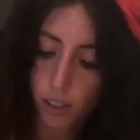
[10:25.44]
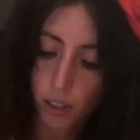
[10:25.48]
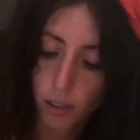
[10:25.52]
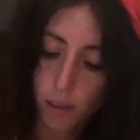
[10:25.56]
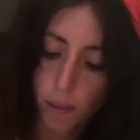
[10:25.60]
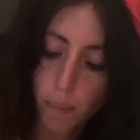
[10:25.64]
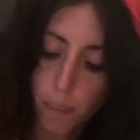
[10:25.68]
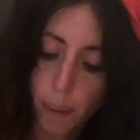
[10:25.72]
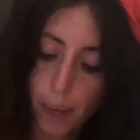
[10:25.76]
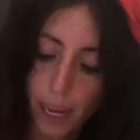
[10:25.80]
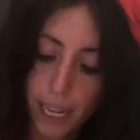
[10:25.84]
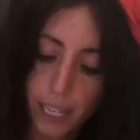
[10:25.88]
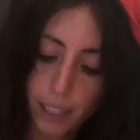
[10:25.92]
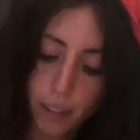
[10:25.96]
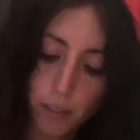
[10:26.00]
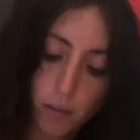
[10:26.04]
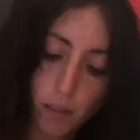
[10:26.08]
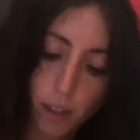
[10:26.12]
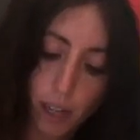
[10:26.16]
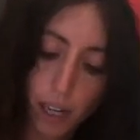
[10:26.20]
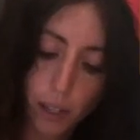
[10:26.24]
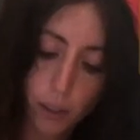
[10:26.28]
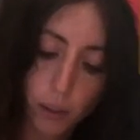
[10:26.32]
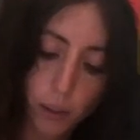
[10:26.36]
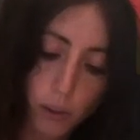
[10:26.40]
paint
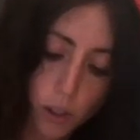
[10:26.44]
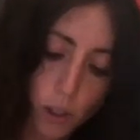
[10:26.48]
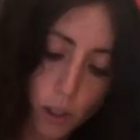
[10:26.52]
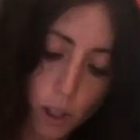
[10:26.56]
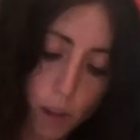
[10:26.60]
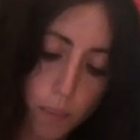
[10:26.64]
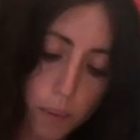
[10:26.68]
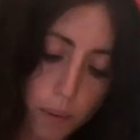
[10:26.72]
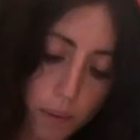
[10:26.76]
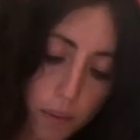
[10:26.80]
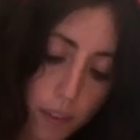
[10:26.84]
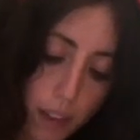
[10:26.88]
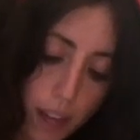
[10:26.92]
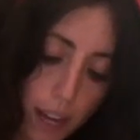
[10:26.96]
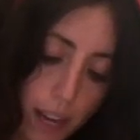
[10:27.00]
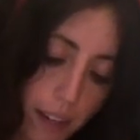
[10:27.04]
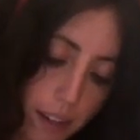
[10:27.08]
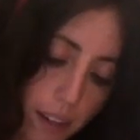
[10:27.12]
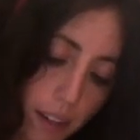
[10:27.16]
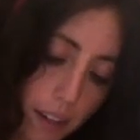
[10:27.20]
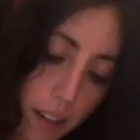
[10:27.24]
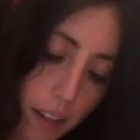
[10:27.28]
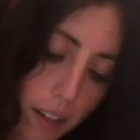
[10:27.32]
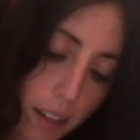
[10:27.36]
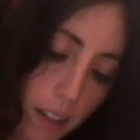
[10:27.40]
right on top of that.
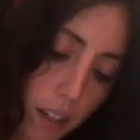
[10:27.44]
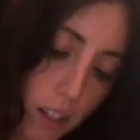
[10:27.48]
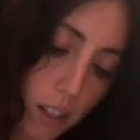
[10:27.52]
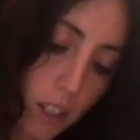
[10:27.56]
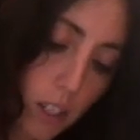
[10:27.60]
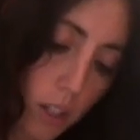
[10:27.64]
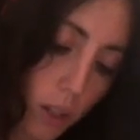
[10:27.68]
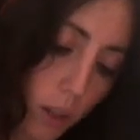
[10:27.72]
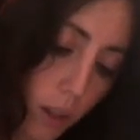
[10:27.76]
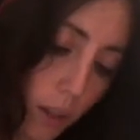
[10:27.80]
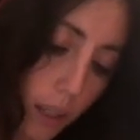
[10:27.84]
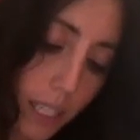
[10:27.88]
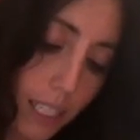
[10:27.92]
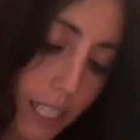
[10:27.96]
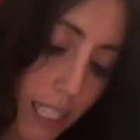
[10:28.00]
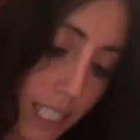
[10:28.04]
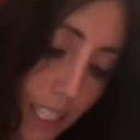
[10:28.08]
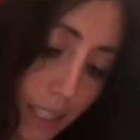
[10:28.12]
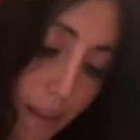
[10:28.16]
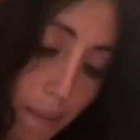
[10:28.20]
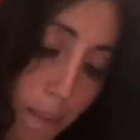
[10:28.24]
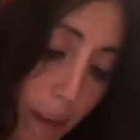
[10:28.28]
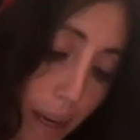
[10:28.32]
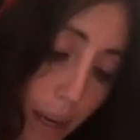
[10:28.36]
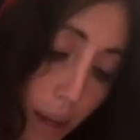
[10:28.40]
So it
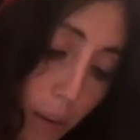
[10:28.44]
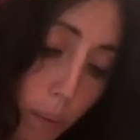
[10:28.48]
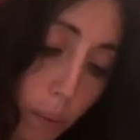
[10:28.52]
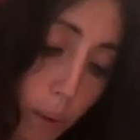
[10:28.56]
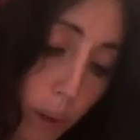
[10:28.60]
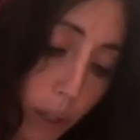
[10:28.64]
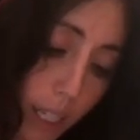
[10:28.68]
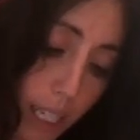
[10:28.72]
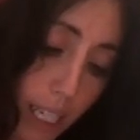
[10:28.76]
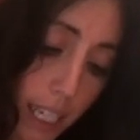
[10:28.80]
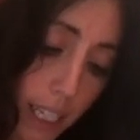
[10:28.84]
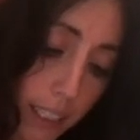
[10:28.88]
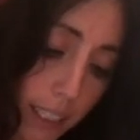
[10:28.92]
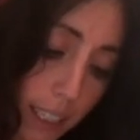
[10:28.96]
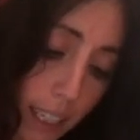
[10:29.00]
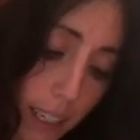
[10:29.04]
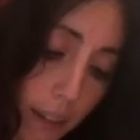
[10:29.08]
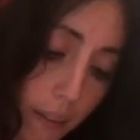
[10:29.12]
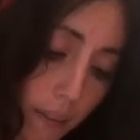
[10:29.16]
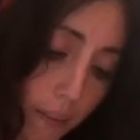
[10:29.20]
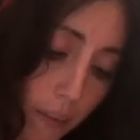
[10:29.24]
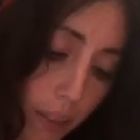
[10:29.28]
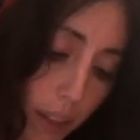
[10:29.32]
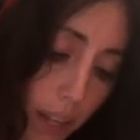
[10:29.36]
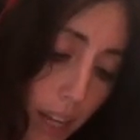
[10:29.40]
doesn't matter what colour,
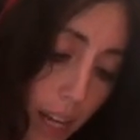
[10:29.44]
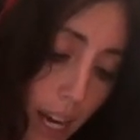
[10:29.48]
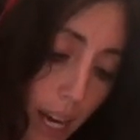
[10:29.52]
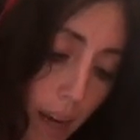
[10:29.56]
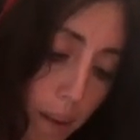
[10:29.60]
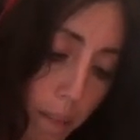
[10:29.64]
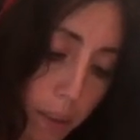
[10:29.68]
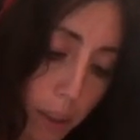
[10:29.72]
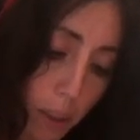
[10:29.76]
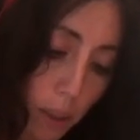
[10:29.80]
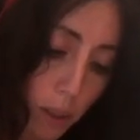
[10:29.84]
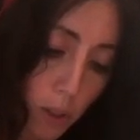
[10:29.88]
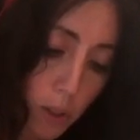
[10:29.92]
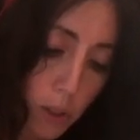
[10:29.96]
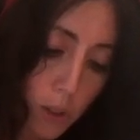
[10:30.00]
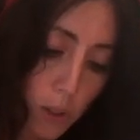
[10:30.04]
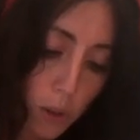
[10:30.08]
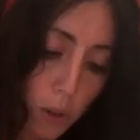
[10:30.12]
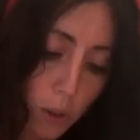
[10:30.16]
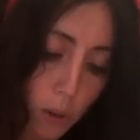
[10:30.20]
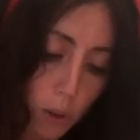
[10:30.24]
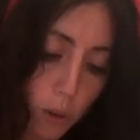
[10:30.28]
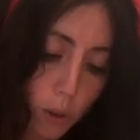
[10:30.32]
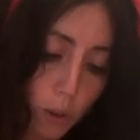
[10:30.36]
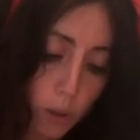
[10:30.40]
and because
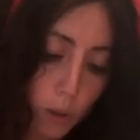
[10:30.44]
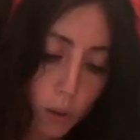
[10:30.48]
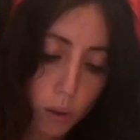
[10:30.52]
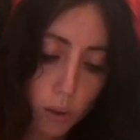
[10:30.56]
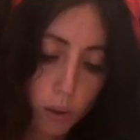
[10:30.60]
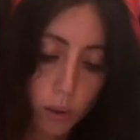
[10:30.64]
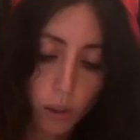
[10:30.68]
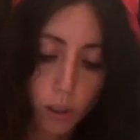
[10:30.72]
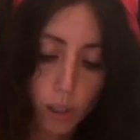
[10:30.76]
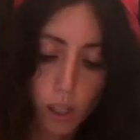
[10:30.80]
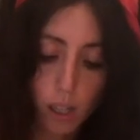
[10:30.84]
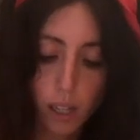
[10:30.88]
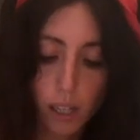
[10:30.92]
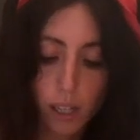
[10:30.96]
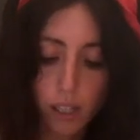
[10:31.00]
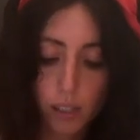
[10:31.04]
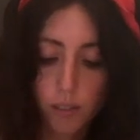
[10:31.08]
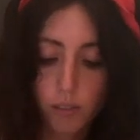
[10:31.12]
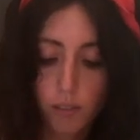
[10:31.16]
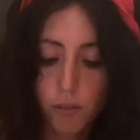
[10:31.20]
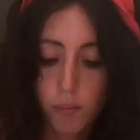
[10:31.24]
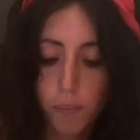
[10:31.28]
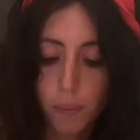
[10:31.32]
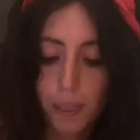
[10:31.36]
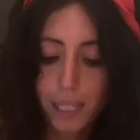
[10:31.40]
you're kind of
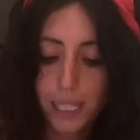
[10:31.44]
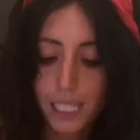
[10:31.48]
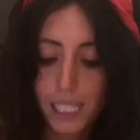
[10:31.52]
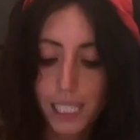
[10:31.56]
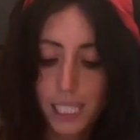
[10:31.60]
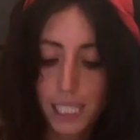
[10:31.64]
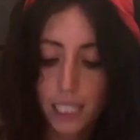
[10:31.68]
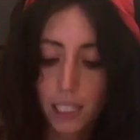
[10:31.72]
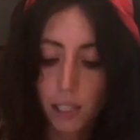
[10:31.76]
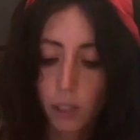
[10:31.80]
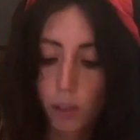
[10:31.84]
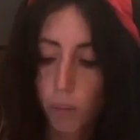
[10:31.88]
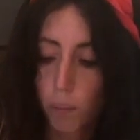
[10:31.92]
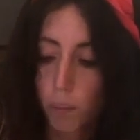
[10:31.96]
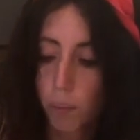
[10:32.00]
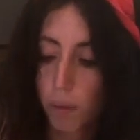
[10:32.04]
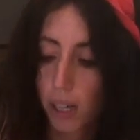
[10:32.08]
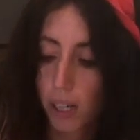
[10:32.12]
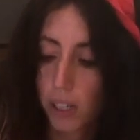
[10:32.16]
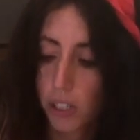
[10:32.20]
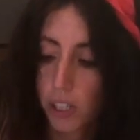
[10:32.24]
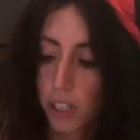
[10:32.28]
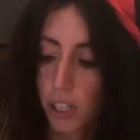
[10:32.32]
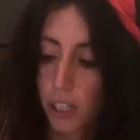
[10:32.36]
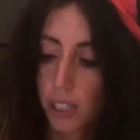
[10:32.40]
mixing your
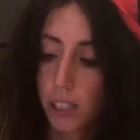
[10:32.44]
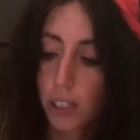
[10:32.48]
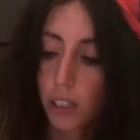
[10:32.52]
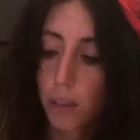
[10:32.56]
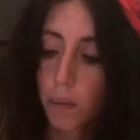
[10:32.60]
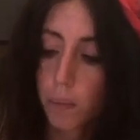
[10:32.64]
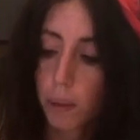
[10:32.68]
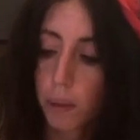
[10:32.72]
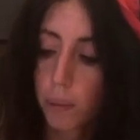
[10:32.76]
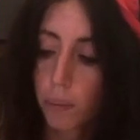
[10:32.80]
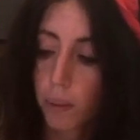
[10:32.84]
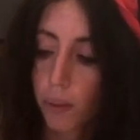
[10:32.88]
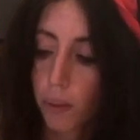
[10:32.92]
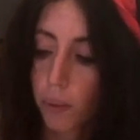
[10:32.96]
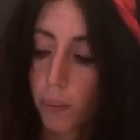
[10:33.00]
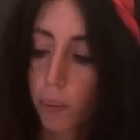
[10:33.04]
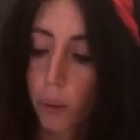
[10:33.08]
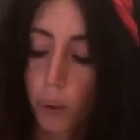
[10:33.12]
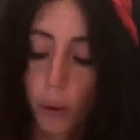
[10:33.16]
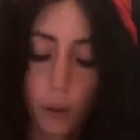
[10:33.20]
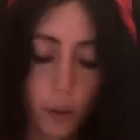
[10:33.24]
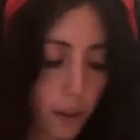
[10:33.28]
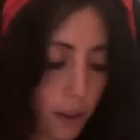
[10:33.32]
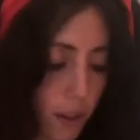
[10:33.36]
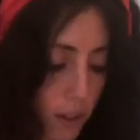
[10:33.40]
brush a little bit with
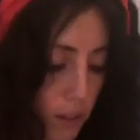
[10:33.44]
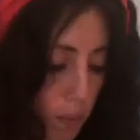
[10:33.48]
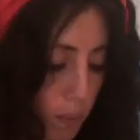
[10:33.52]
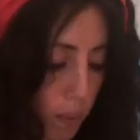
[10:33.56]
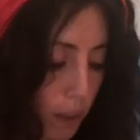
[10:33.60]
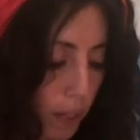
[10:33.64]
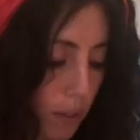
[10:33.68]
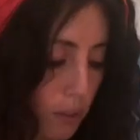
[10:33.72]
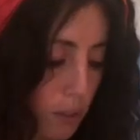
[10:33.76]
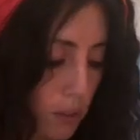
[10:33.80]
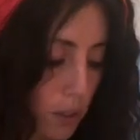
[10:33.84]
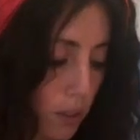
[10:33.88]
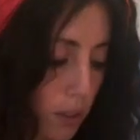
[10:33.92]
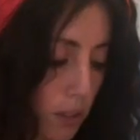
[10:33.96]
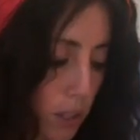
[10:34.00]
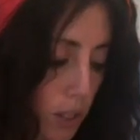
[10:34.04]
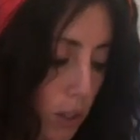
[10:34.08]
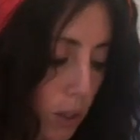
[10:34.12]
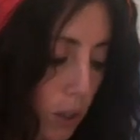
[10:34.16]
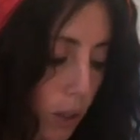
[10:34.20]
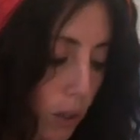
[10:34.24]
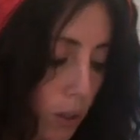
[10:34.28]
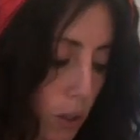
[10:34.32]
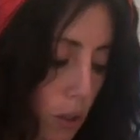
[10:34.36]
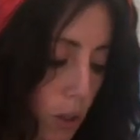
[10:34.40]
water as well, so it's
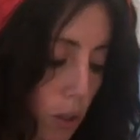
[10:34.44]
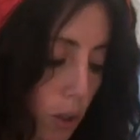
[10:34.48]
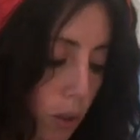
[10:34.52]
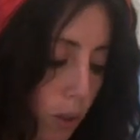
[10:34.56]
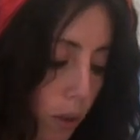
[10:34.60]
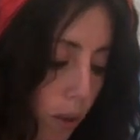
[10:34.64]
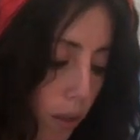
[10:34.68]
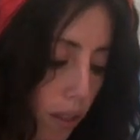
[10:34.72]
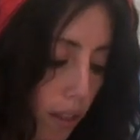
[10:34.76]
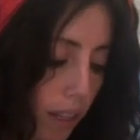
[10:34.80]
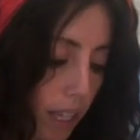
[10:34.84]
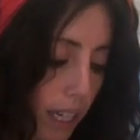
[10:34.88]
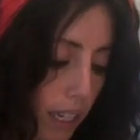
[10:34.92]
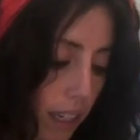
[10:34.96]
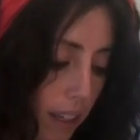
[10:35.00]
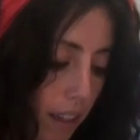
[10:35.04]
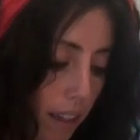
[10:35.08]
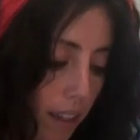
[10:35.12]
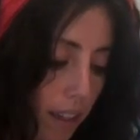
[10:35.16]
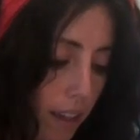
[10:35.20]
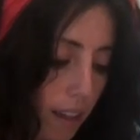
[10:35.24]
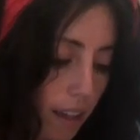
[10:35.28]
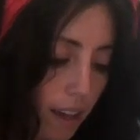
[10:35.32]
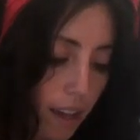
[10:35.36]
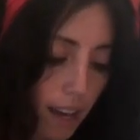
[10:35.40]
not too thick,
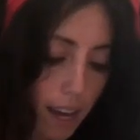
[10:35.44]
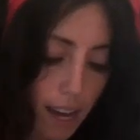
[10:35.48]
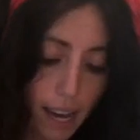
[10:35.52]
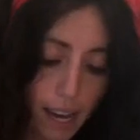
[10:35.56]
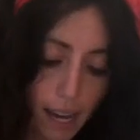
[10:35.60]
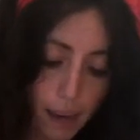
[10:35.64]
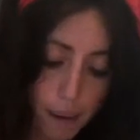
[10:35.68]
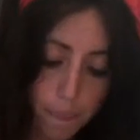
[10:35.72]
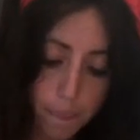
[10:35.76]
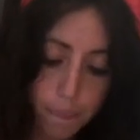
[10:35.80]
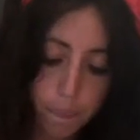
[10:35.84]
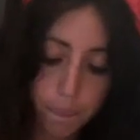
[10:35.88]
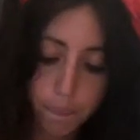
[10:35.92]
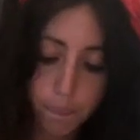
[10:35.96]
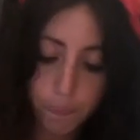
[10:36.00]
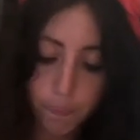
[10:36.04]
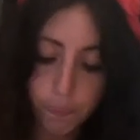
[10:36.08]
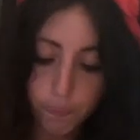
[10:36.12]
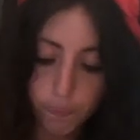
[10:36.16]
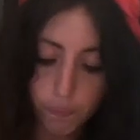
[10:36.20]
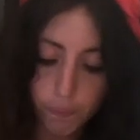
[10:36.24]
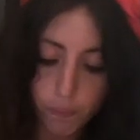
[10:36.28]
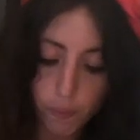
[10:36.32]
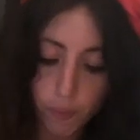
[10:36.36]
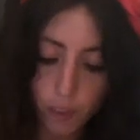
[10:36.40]

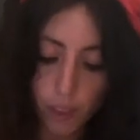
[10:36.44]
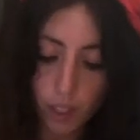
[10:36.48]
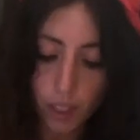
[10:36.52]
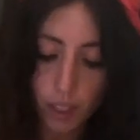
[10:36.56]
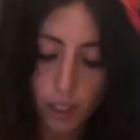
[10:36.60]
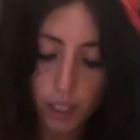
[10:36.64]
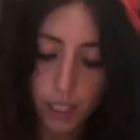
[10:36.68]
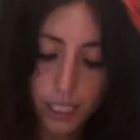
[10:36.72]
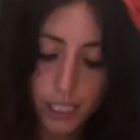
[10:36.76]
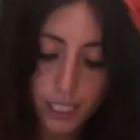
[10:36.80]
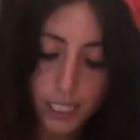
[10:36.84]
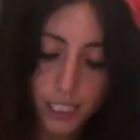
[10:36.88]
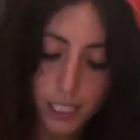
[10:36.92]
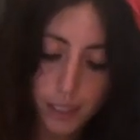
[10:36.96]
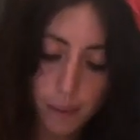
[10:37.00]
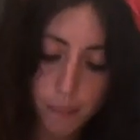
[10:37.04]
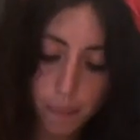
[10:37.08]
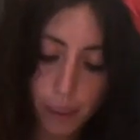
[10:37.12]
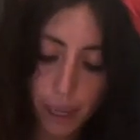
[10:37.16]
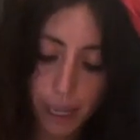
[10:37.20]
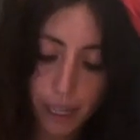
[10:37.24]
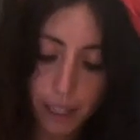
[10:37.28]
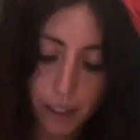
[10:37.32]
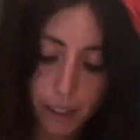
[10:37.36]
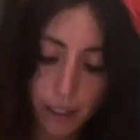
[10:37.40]
it doesn't
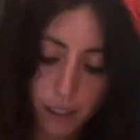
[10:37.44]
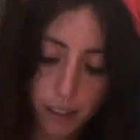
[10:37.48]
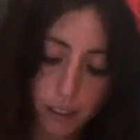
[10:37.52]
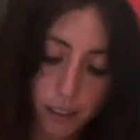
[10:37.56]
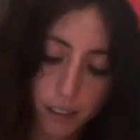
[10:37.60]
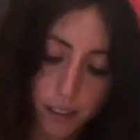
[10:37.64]
matter